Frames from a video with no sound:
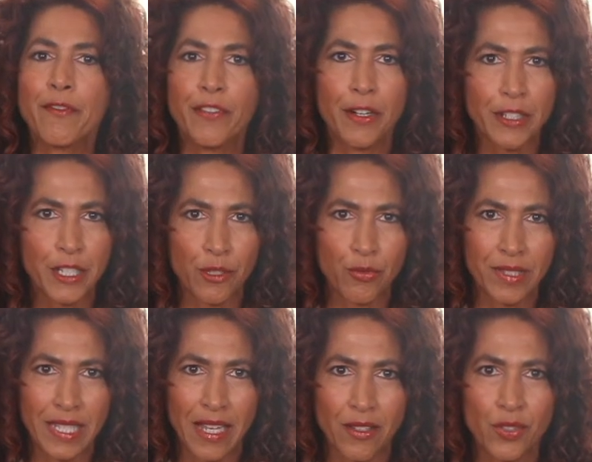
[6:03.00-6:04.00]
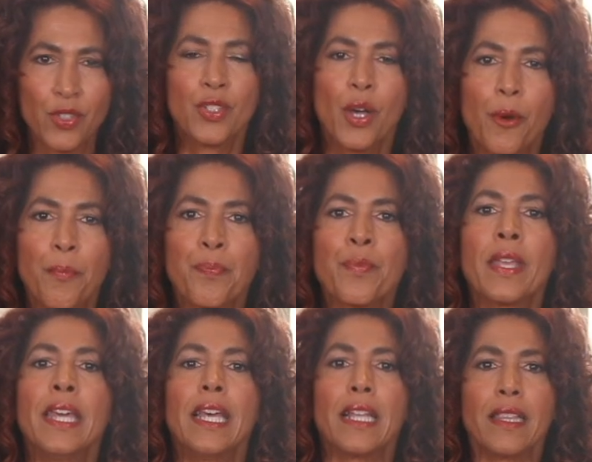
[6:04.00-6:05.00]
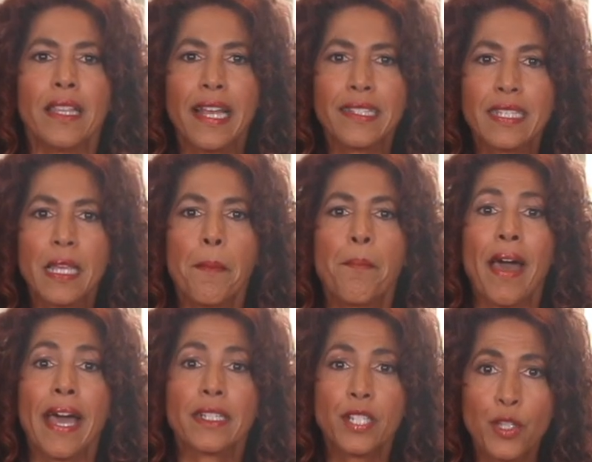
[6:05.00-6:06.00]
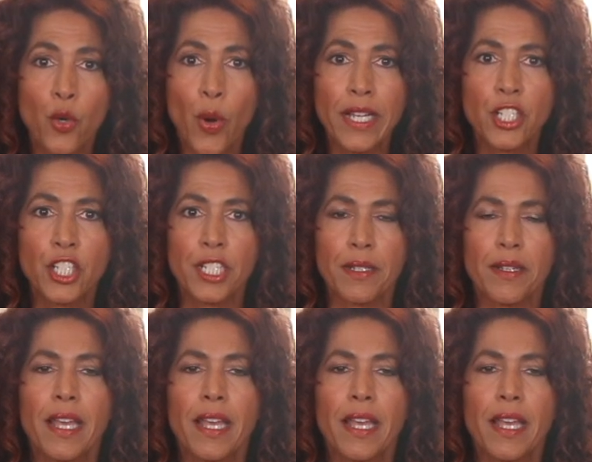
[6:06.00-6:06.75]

very good results. So let's get back to the question.